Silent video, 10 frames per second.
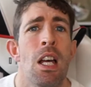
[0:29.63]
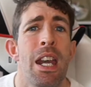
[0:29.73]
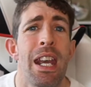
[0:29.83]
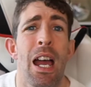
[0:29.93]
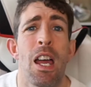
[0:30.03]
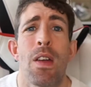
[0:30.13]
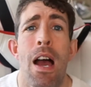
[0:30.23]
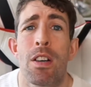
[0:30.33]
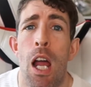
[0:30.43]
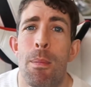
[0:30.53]
Now, if you
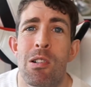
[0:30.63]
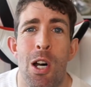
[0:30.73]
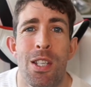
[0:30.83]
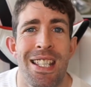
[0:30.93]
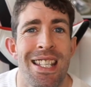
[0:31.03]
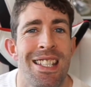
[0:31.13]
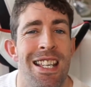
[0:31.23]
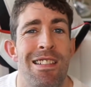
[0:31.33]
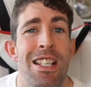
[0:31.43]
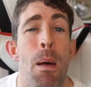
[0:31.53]
haven't come across this
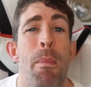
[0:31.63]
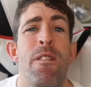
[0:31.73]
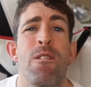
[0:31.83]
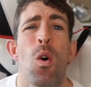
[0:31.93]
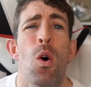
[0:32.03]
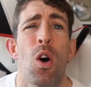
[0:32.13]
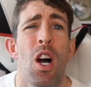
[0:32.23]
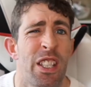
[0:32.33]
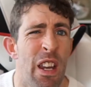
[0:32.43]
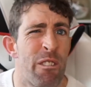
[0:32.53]
series before,
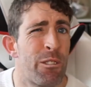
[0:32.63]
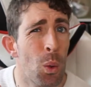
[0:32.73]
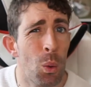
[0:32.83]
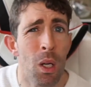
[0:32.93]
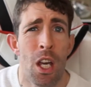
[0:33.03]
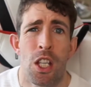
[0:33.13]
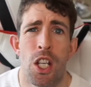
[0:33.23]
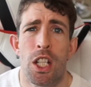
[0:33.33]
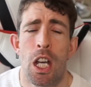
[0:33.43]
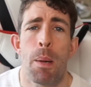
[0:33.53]
you fool, you
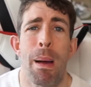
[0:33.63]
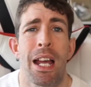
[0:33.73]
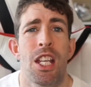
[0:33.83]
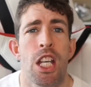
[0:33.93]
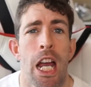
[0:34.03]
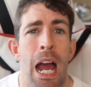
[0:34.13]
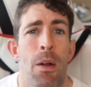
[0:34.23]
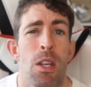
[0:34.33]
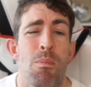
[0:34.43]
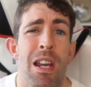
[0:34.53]
should go back and check out
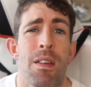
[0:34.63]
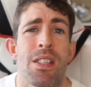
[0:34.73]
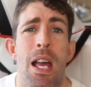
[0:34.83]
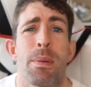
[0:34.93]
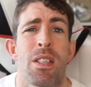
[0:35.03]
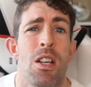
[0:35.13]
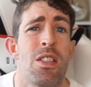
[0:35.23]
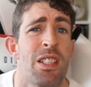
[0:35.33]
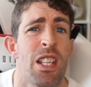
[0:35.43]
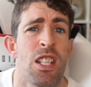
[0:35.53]
the previous episodes,
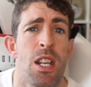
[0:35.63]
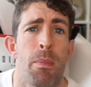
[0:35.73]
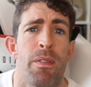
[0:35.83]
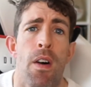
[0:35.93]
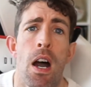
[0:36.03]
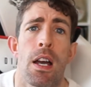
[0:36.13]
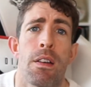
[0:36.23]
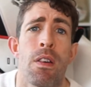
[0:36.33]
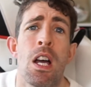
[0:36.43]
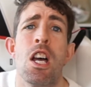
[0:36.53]
because this is number 5.
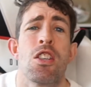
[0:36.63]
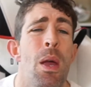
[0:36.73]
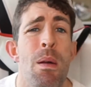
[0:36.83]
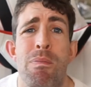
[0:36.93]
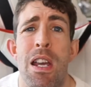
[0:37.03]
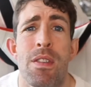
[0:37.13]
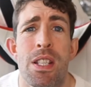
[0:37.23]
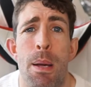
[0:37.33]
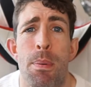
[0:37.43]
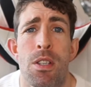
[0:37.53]
So in previous
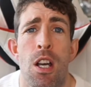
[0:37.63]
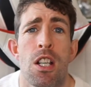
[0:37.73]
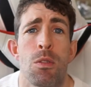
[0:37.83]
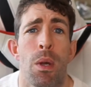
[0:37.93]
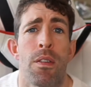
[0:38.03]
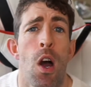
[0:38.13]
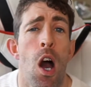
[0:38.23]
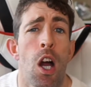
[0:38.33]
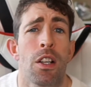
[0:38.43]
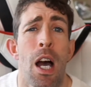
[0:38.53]
episodes, we've
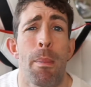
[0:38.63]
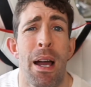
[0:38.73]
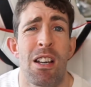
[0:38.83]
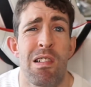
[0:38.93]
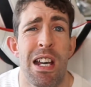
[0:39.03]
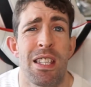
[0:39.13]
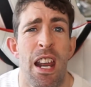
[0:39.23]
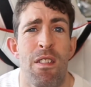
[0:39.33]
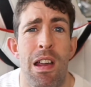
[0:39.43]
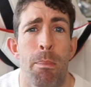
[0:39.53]
hooked up and created a
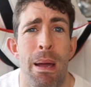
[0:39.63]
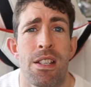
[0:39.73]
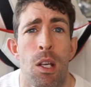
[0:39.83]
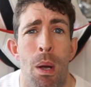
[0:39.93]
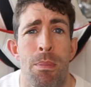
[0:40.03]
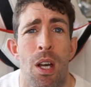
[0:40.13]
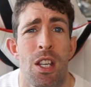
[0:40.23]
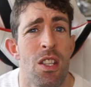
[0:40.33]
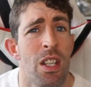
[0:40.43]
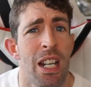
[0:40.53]
very basic website
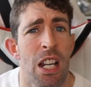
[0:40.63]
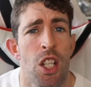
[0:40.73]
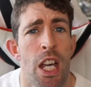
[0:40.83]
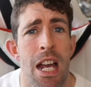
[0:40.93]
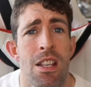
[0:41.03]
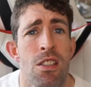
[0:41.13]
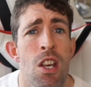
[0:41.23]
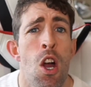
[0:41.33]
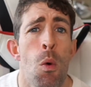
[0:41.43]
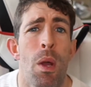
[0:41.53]
using Next.js.
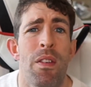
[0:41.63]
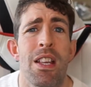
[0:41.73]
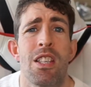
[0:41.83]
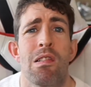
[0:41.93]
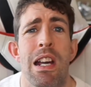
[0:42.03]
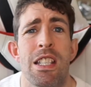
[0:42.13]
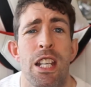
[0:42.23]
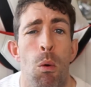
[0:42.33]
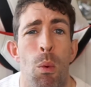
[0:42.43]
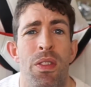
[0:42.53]
We've integrated
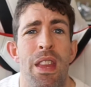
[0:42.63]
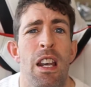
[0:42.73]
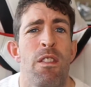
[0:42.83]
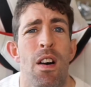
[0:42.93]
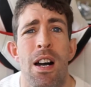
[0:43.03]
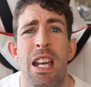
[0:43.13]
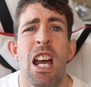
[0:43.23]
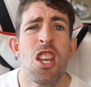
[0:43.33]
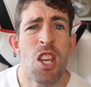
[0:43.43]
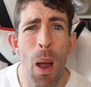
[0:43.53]
it with Netlify,
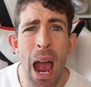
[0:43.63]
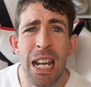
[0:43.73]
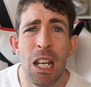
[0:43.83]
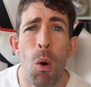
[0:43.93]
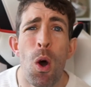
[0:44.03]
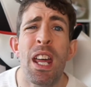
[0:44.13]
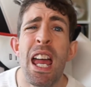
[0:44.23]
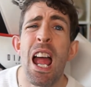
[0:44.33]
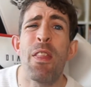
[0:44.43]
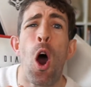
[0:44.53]
so anyone
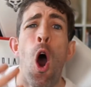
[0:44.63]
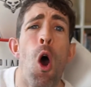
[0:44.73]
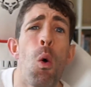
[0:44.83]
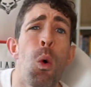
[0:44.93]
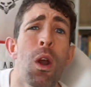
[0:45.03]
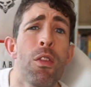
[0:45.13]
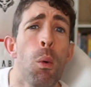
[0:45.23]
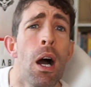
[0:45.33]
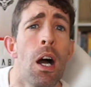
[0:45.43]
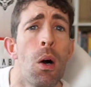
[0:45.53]
in the whole of the
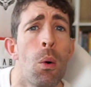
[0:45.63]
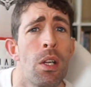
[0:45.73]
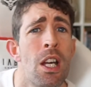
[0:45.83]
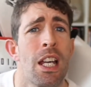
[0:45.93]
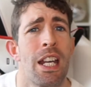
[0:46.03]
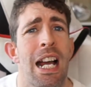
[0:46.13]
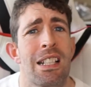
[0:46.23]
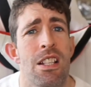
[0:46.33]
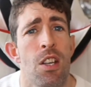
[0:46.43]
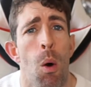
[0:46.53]
world can
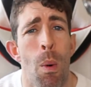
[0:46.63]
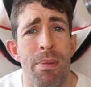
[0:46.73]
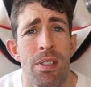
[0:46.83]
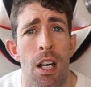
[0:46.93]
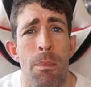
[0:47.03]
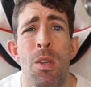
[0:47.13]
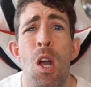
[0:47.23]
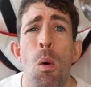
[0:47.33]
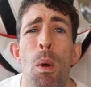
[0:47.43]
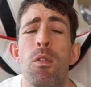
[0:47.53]
access our website.
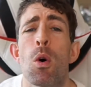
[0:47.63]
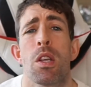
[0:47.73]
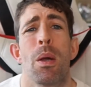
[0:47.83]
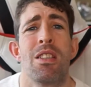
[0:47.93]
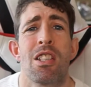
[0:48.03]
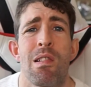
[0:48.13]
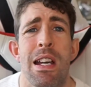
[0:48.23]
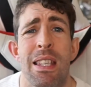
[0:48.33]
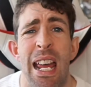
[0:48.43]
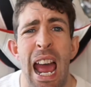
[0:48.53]
We've also
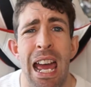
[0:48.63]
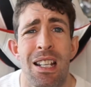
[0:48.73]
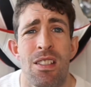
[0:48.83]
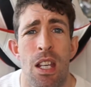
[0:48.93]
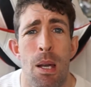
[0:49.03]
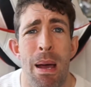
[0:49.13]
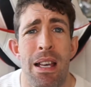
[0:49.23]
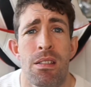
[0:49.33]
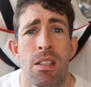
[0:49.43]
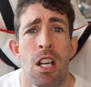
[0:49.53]
integrated a headless
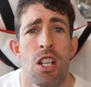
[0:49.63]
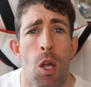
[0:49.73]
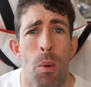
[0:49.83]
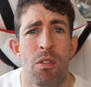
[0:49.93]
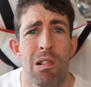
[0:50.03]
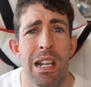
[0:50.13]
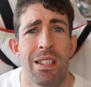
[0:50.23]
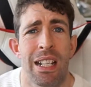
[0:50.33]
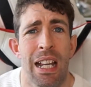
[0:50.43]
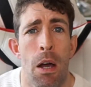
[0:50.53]
CMS, so we've created an
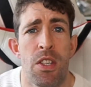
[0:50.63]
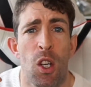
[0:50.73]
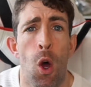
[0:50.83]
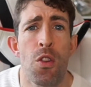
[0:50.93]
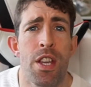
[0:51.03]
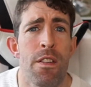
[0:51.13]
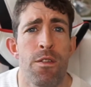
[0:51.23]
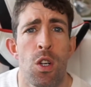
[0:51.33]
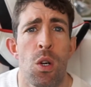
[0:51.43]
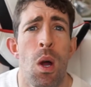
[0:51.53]
account at
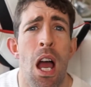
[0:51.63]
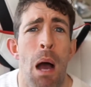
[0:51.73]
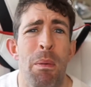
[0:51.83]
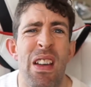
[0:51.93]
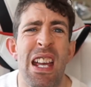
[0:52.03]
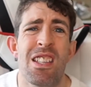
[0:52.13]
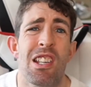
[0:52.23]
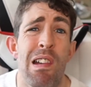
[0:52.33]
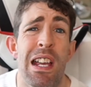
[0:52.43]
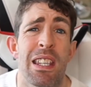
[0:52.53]
Contentful, and we've
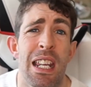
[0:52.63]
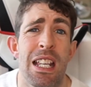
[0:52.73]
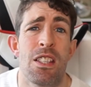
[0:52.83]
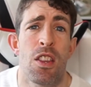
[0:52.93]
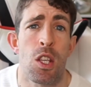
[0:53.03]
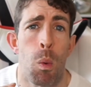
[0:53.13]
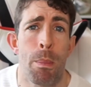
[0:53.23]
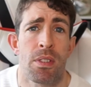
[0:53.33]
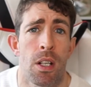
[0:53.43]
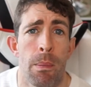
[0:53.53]
integrated it into this
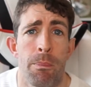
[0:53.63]
website.